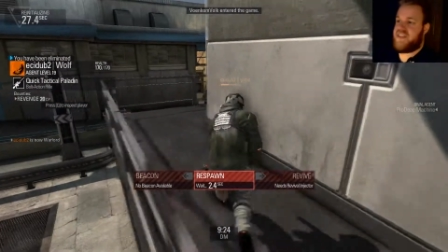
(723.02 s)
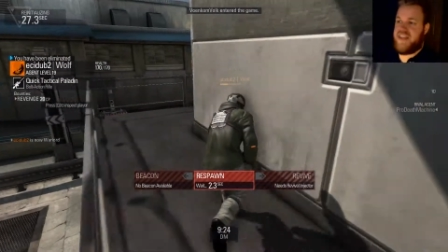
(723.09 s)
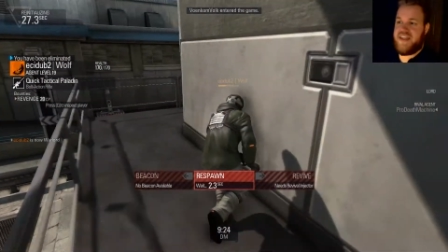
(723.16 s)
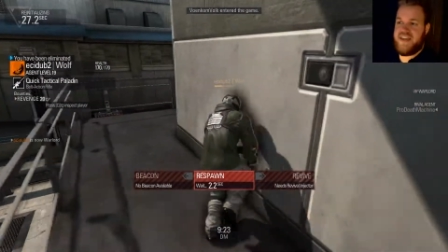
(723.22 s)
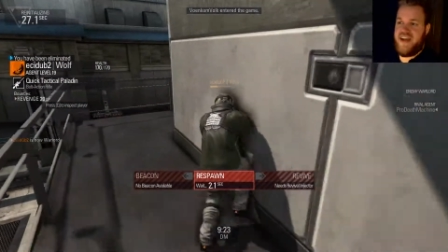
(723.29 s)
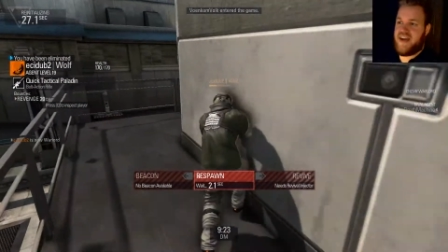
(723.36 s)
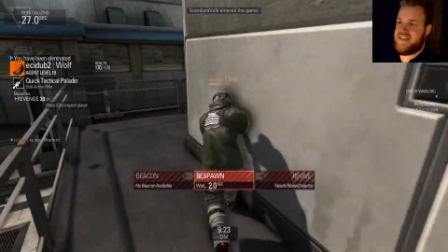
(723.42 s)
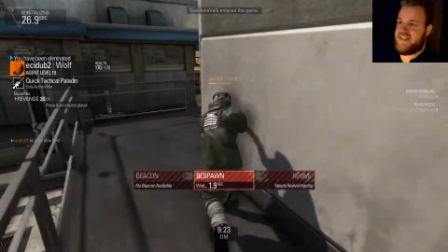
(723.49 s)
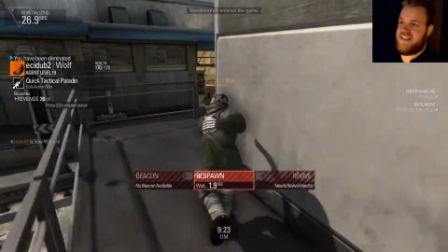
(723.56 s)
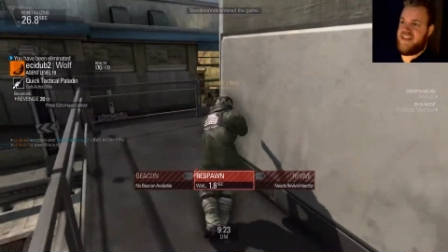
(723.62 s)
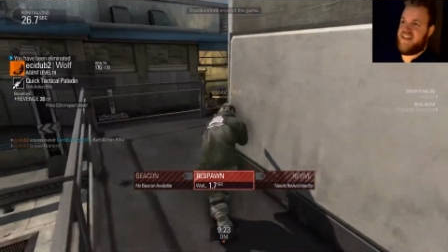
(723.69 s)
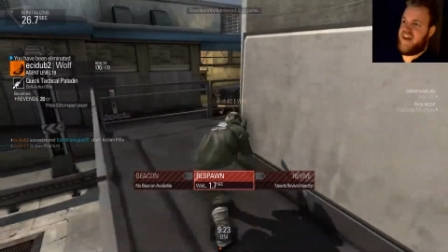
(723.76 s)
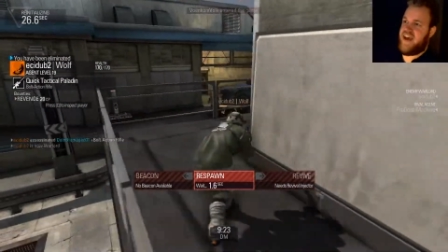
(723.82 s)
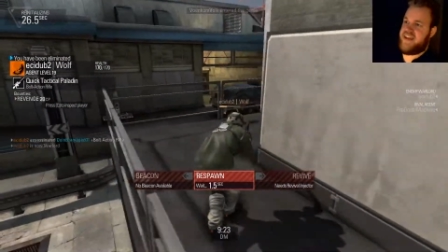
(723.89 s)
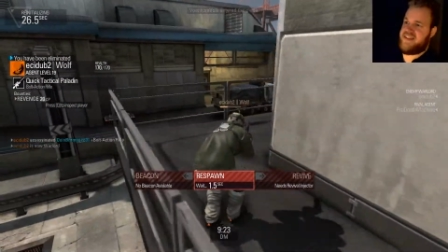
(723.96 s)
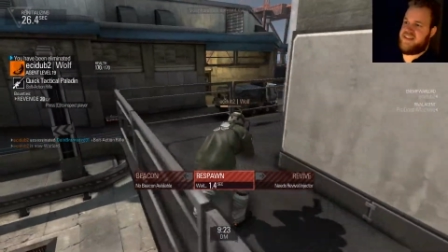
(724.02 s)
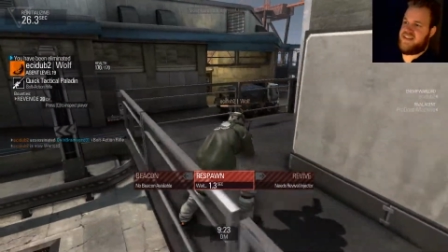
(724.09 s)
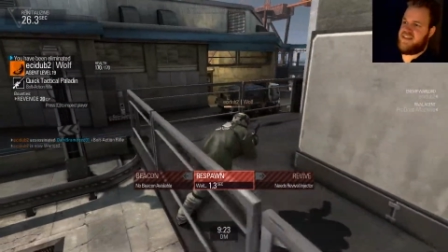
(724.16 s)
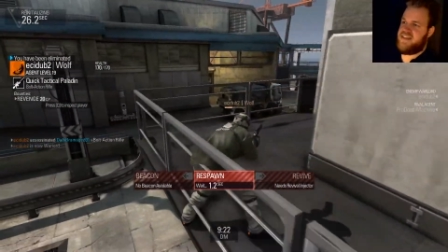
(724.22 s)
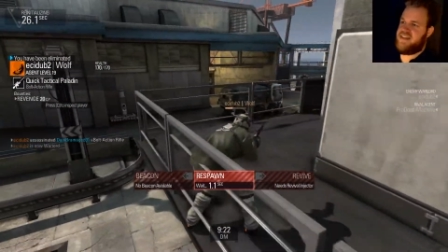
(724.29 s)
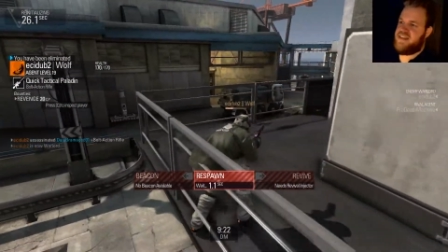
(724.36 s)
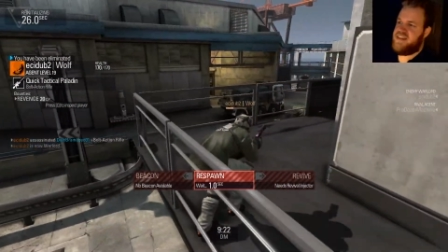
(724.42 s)
Did not see
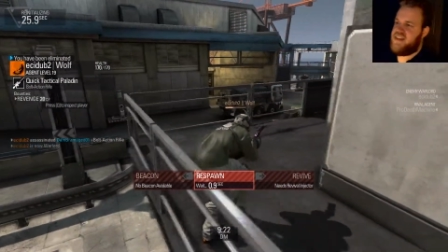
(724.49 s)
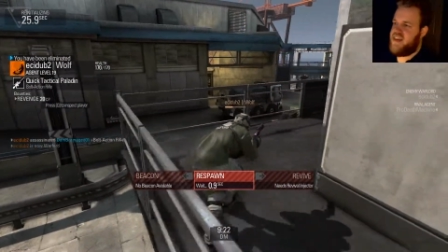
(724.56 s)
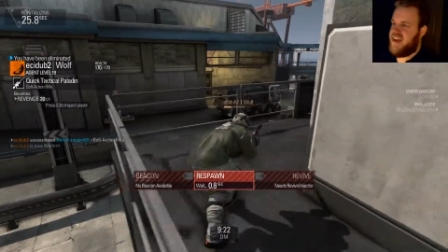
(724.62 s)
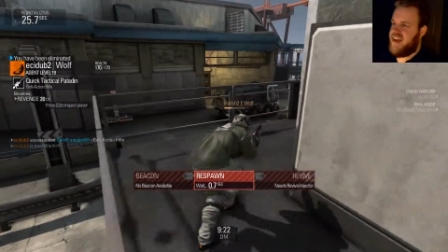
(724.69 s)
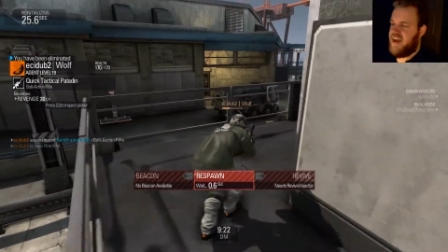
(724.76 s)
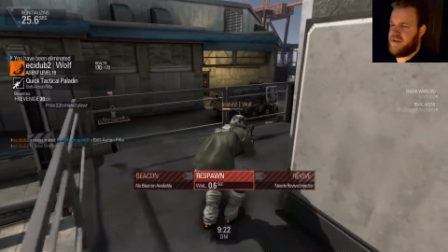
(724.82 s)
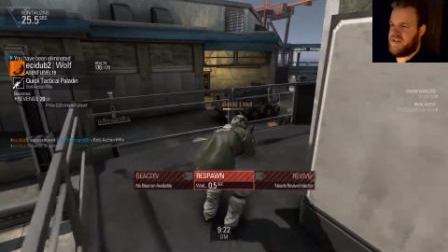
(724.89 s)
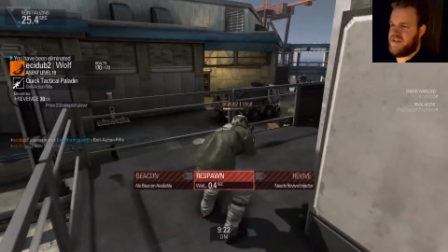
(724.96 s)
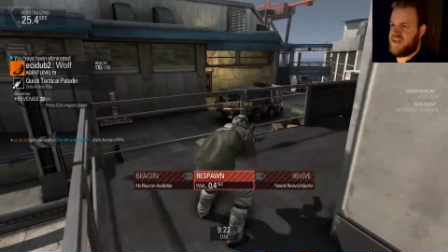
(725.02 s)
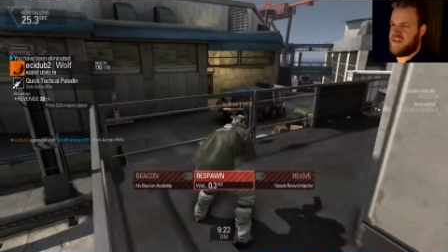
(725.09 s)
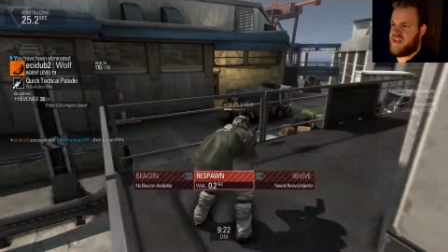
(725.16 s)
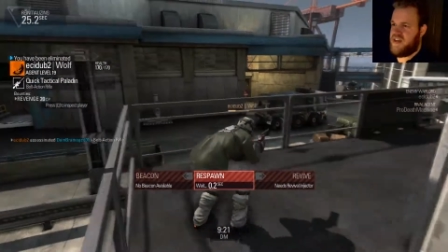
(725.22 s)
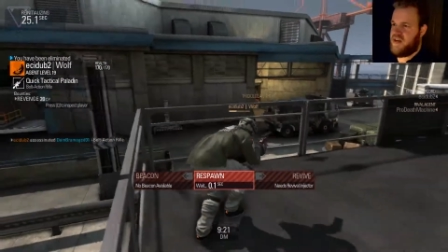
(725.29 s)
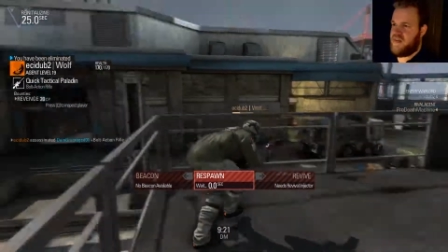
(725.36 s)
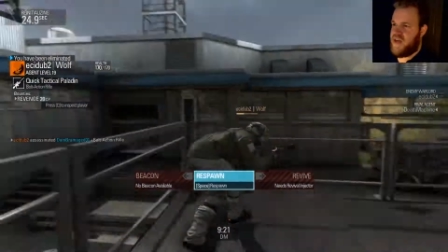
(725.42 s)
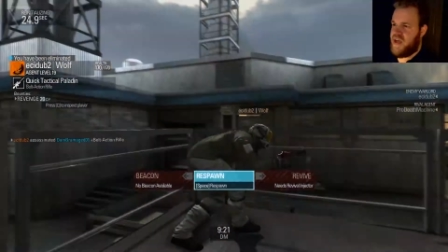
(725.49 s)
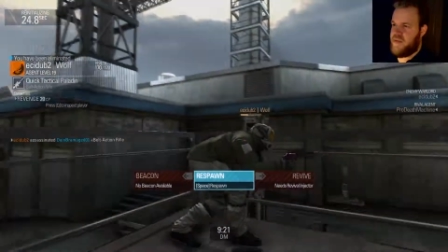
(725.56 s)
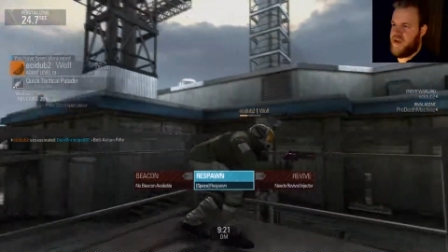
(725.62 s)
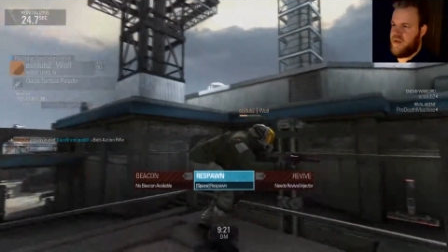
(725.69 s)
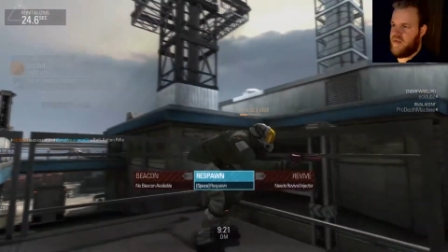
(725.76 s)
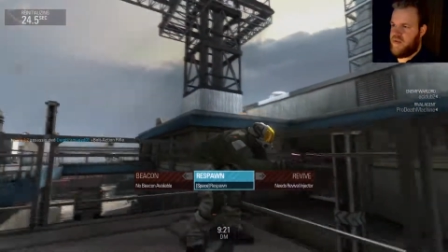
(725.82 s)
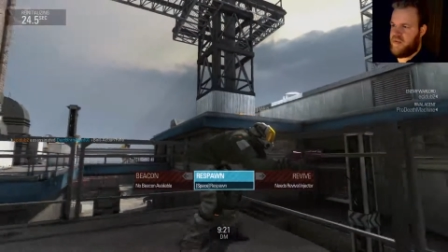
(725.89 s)
that. I was just killed by a
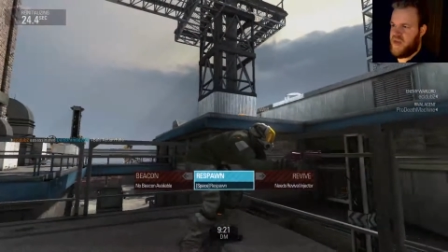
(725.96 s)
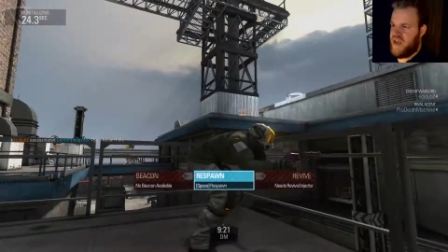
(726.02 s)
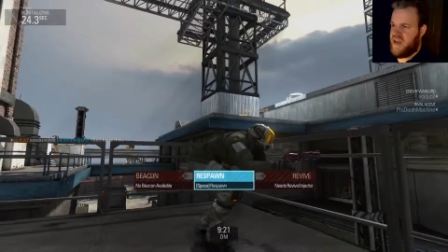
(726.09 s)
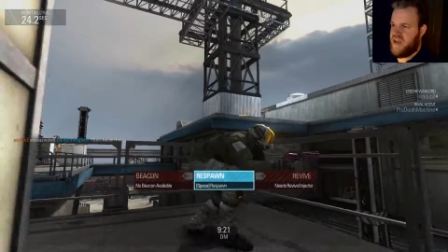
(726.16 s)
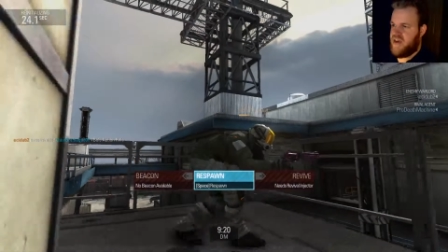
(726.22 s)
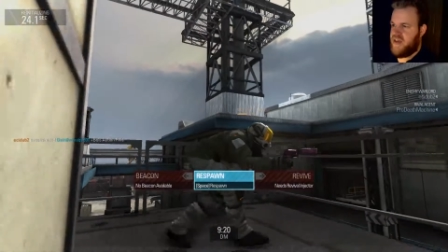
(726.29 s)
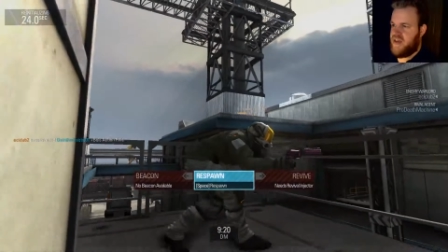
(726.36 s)
man with a pink